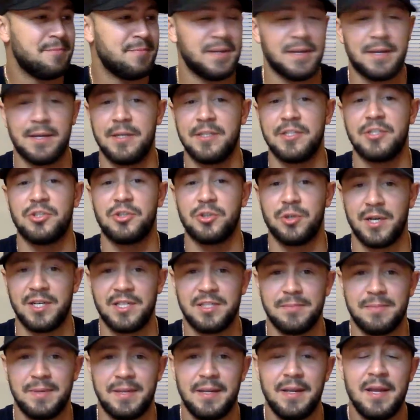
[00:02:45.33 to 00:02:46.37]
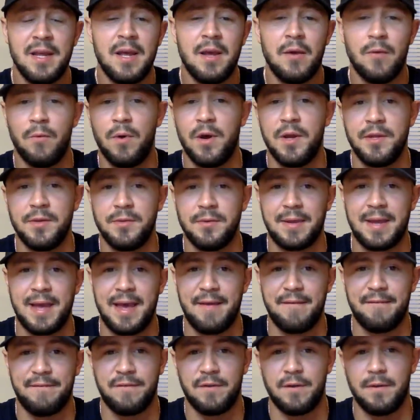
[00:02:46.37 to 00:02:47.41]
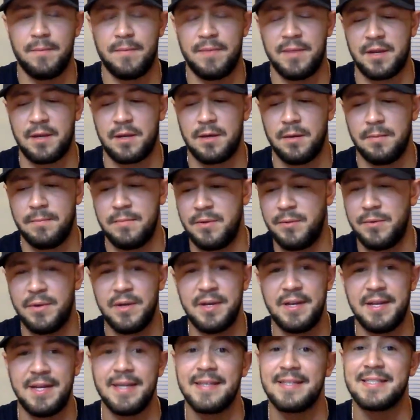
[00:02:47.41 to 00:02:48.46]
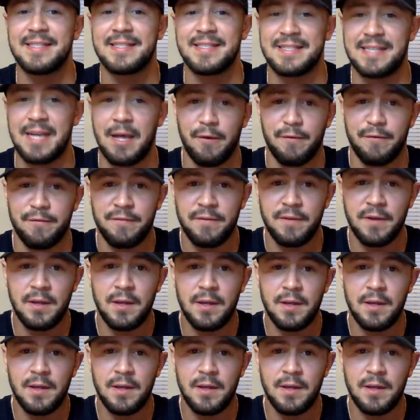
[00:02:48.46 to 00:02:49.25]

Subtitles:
Because trust me, what you get from the community itself